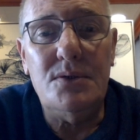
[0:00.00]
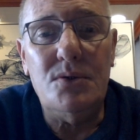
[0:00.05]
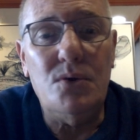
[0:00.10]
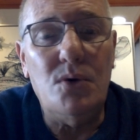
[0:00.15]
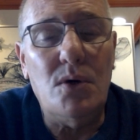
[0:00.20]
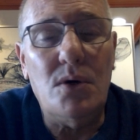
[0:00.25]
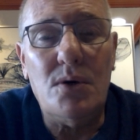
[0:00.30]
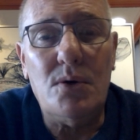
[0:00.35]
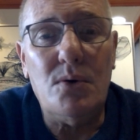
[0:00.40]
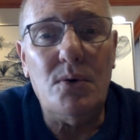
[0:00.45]

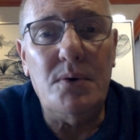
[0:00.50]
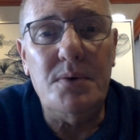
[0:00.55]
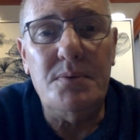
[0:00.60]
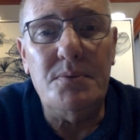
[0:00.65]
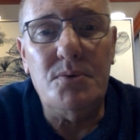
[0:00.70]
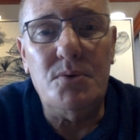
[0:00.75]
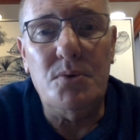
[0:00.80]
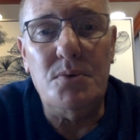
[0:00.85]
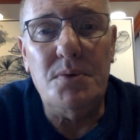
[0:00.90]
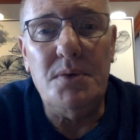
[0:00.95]
You are
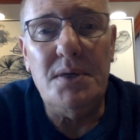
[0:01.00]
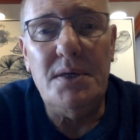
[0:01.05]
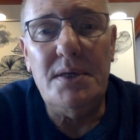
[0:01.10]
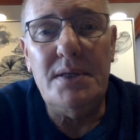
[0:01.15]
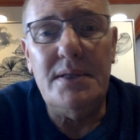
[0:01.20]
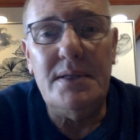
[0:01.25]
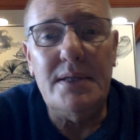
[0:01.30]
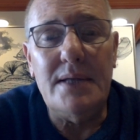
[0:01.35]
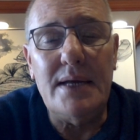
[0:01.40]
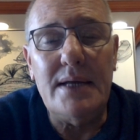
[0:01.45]
going to
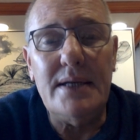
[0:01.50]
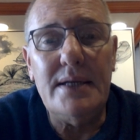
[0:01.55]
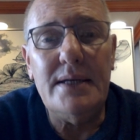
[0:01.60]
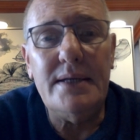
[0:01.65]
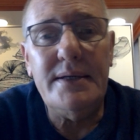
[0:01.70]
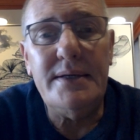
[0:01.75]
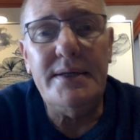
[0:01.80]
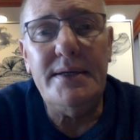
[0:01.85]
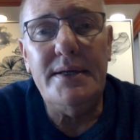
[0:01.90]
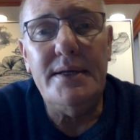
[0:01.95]
be
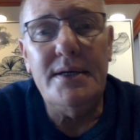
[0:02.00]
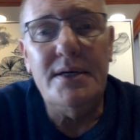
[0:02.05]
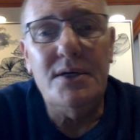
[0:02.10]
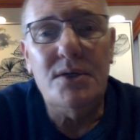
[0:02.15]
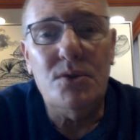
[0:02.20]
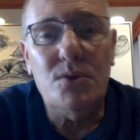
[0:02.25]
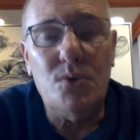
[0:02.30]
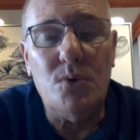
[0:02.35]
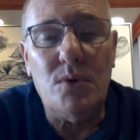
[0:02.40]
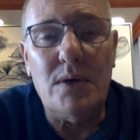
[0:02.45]
directly
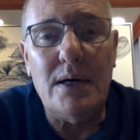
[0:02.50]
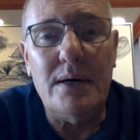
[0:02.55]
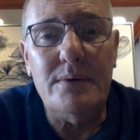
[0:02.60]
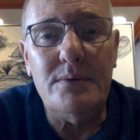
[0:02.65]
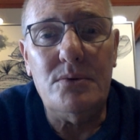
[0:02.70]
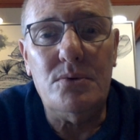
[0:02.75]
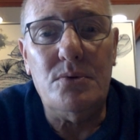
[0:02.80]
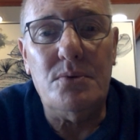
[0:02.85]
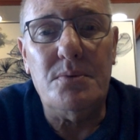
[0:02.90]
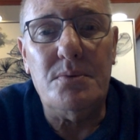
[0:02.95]
to
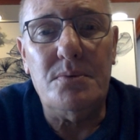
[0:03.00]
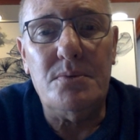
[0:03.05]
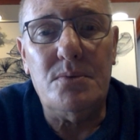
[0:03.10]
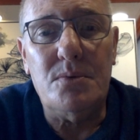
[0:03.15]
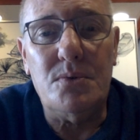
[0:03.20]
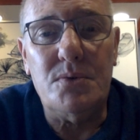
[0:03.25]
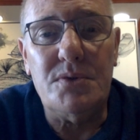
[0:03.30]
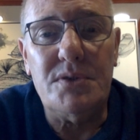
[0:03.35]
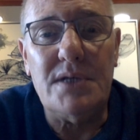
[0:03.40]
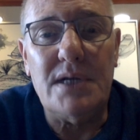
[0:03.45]
come
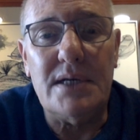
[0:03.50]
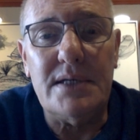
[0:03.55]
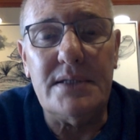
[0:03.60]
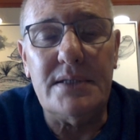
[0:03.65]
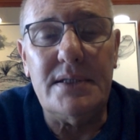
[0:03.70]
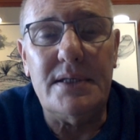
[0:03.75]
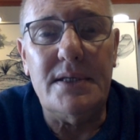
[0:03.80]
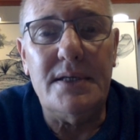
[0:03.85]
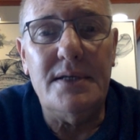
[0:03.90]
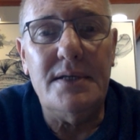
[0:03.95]
to
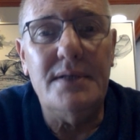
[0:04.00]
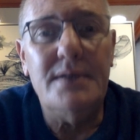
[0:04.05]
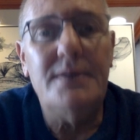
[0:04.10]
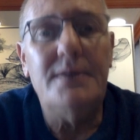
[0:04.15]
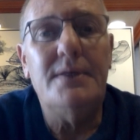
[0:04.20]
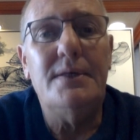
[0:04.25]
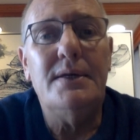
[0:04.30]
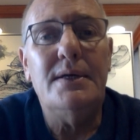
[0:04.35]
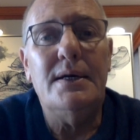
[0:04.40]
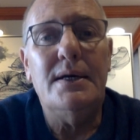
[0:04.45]
surgery.
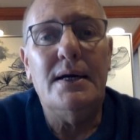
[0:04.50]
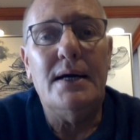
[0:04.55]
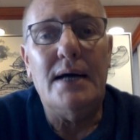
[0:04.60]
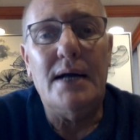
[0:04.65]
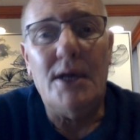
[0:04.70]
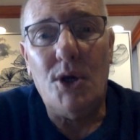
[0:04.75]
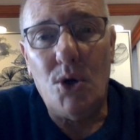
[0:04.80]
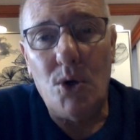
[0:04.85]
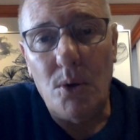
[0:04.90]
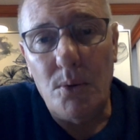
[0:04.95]

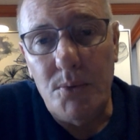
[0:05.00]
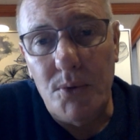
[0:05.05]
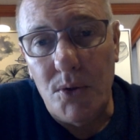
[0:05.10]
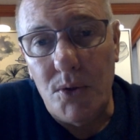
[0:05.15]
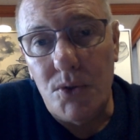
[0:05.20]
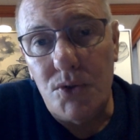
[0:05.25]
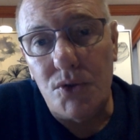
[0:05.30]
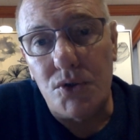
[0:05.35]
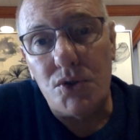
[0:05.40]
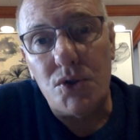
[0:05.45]
I hope
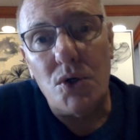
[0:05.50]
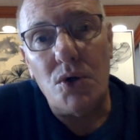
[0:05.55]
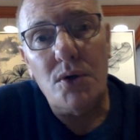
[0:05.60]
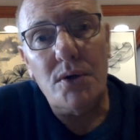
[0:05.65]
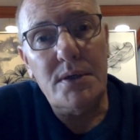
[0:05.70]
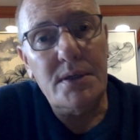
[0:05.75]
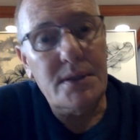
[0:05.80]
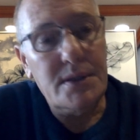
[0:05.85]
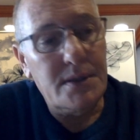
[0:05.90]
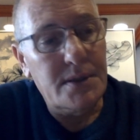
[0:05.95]
you
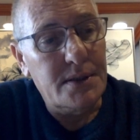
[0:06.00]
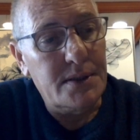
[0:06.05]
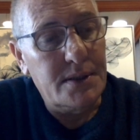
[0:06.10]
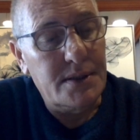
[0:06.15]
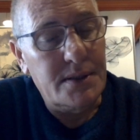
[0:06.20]
enjoy